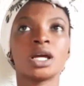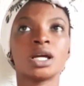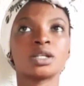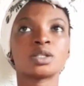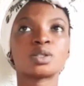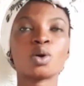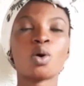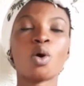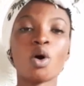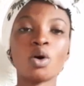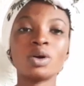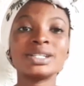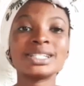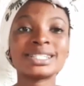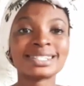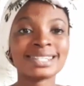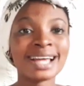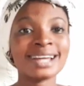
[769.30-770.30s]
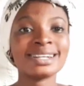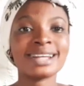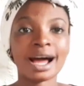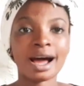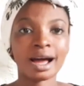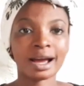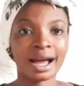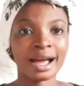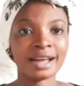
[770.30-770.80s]
So understand
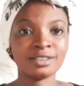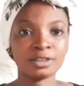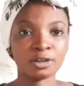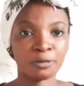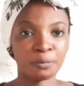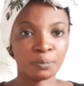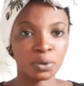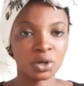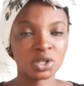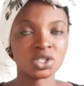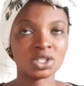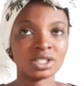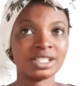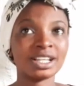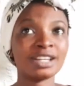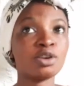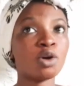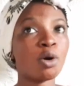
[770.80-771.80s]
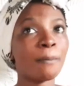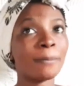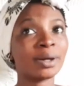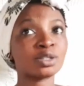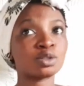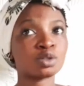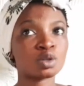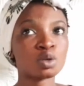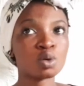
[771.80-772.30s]
that kind of person. Then
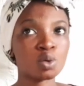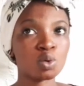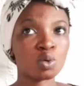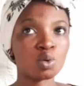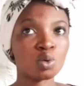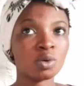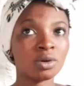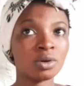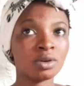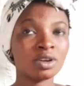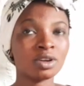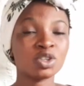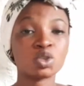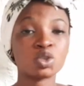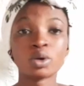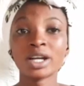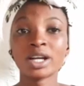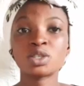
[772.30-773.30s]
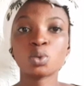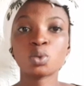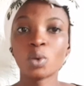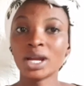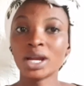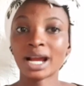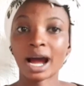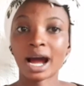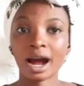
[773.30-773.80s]
number 2, try to
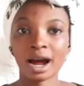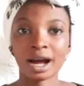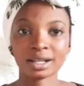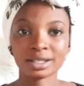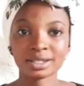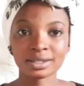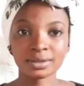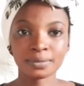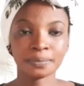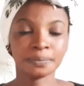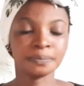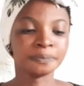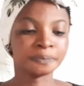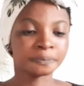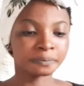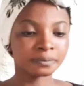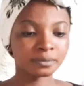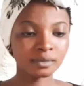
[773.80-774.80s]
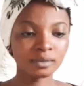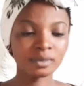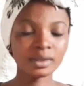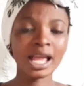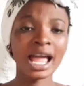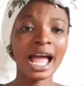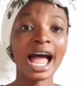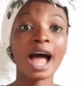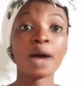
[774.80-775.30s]
win her heart.
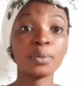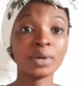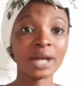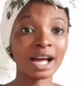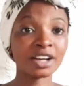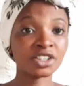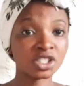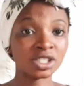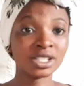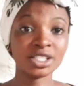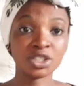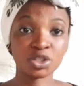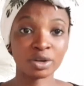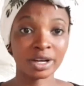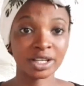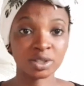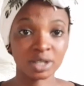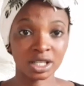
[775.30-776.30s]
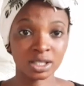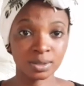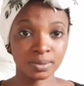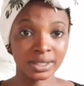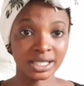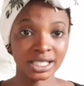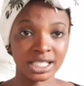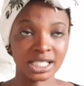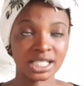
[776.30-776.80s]
I will actually try to
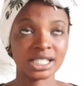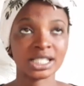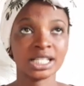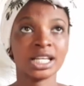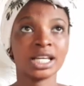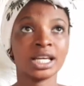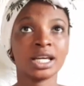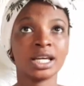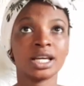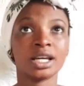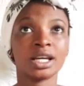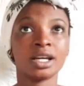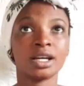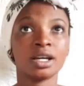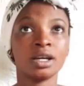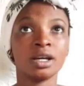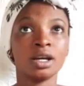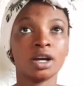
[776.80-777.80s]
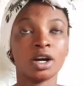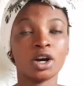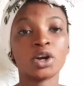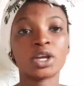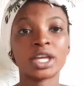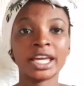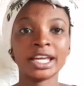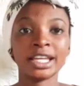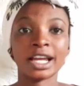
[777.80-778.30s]
explain this.
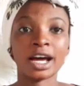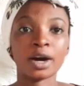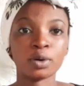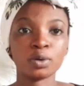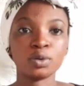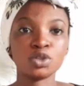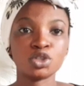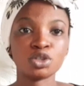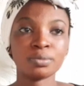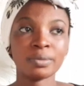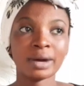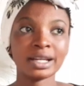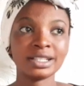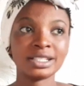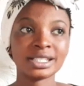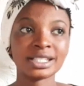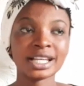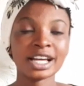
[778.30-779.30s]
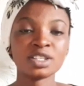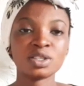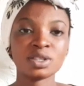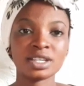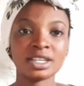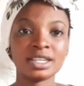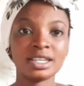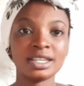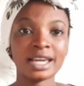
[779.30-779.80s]
Okay, now you might decide to
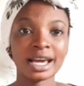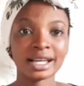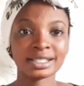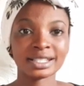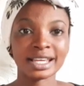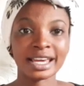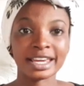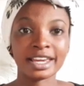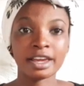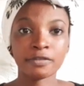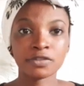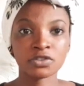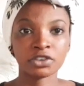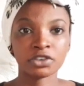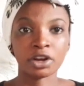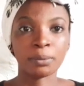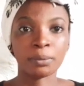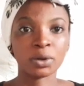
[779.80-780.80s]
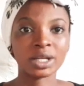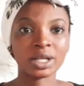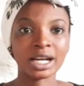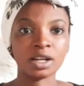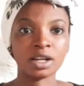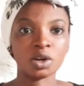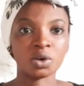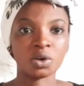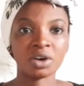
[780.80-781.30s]
get a gift for your
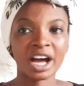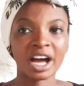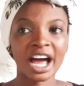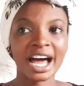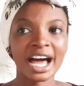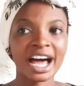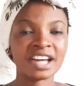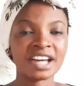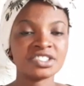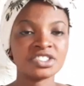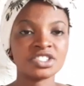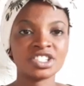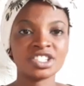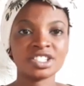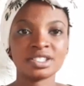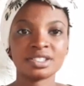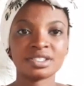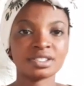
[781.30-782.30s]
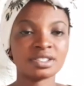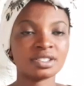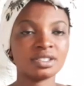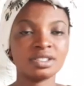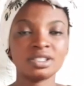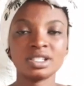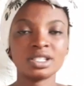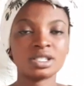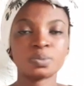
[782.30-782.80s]
mother-in-law, and she's
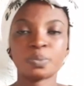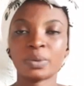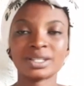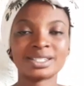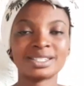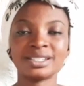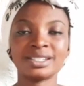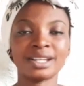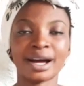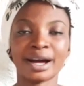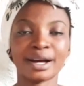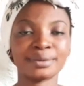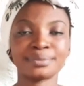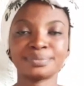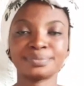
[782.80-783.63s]
this person that